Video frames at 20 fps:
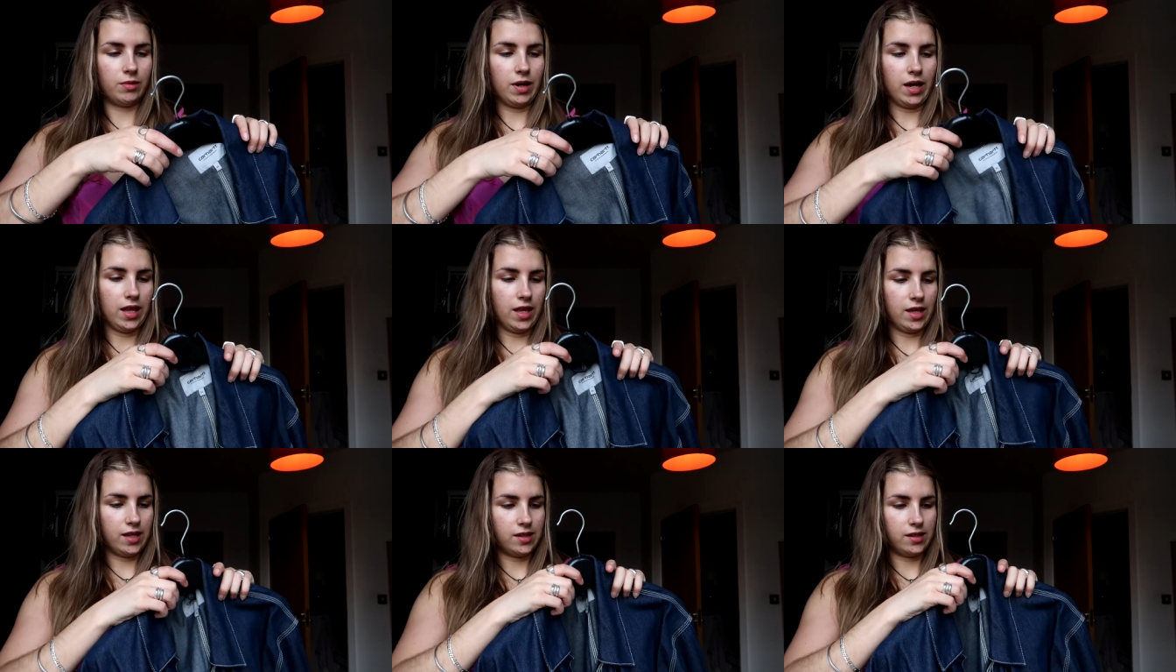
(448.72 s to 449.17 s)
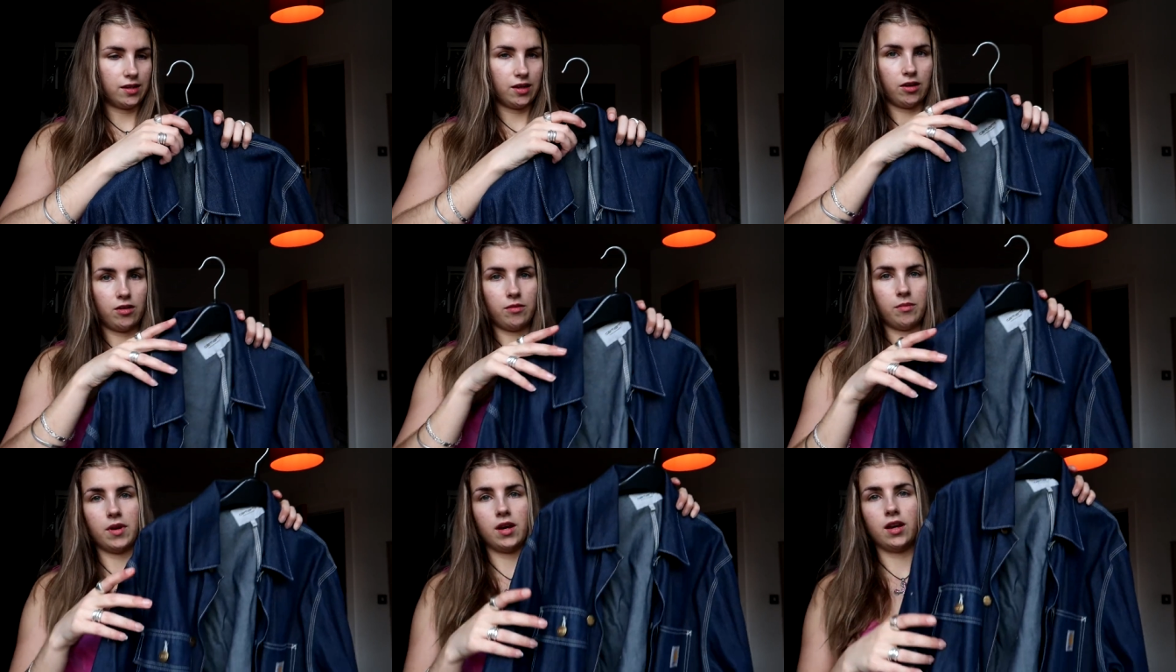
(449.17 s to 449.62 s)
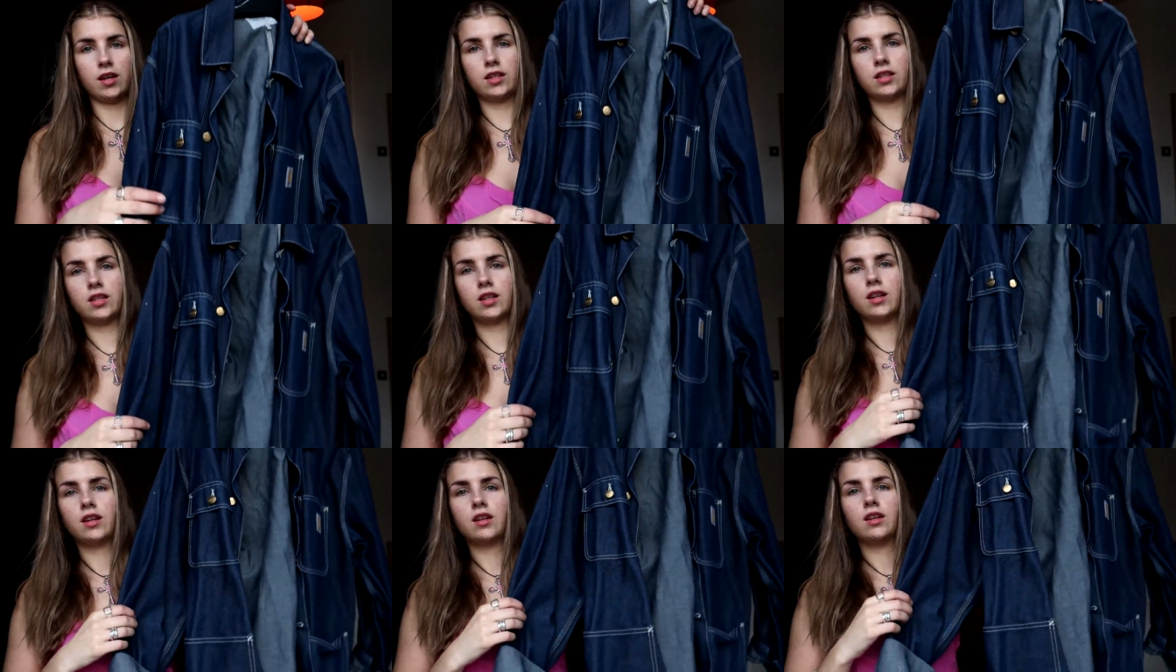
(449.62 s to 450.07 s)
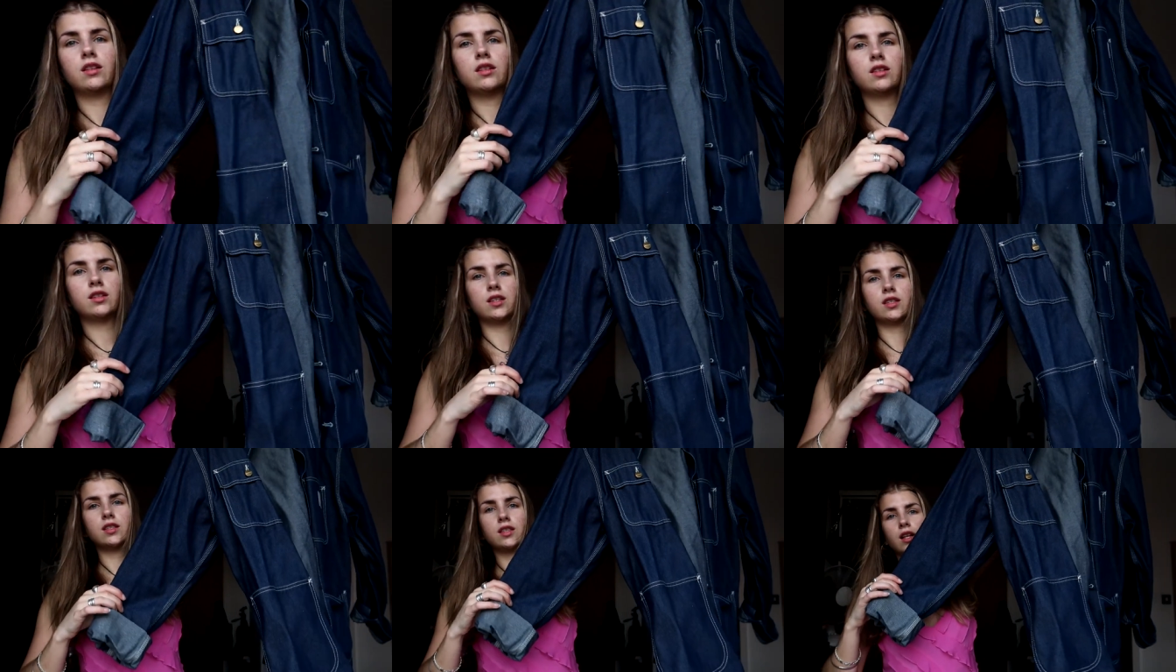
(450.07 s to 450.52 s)
to wear this so much.
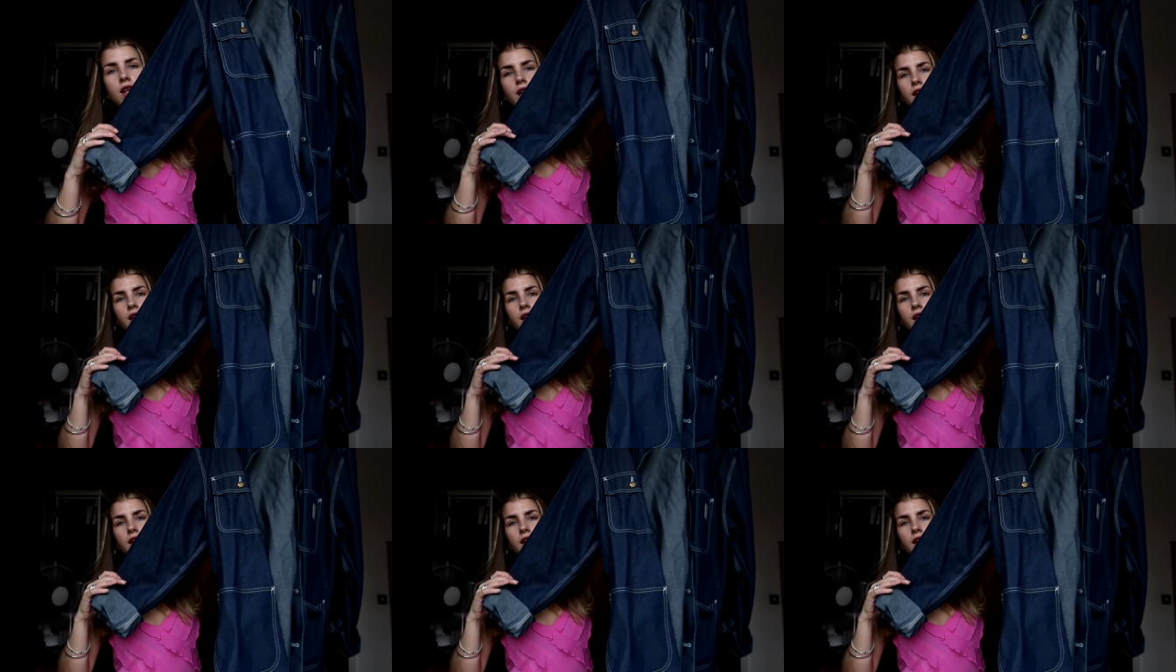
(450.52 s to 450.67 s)
Just a,